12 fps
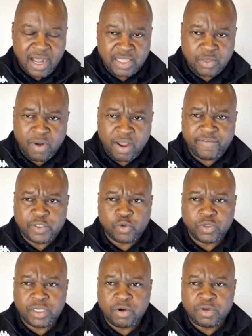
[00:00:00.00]
the wife has
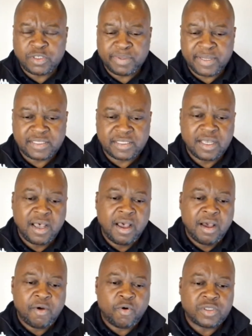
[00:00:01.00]
got his own space,
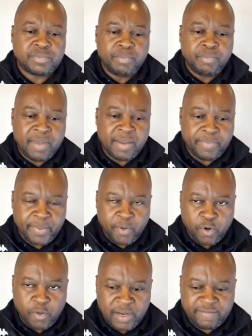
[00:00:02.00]
because
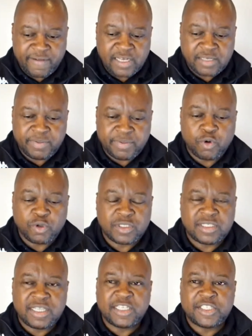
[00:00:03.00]
people normally fight
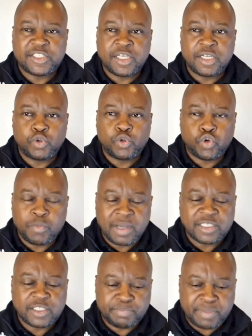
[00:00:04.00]
because they share too
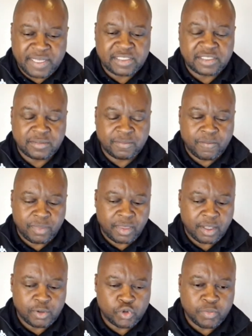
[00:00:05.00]
much space
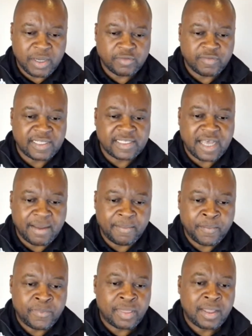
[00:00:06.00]
too much of the
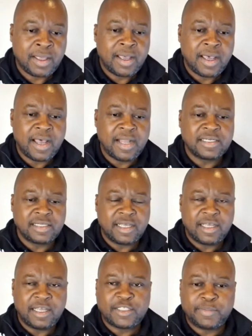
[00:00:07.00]
time. And
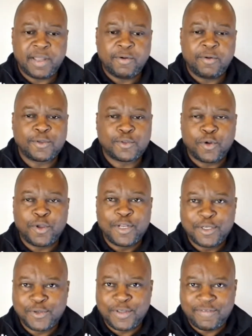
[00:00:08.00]
so you
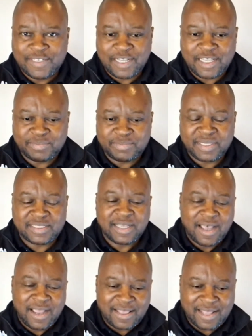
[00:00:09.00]
need to give each other space,
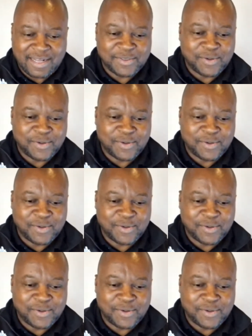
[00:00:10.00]
and that is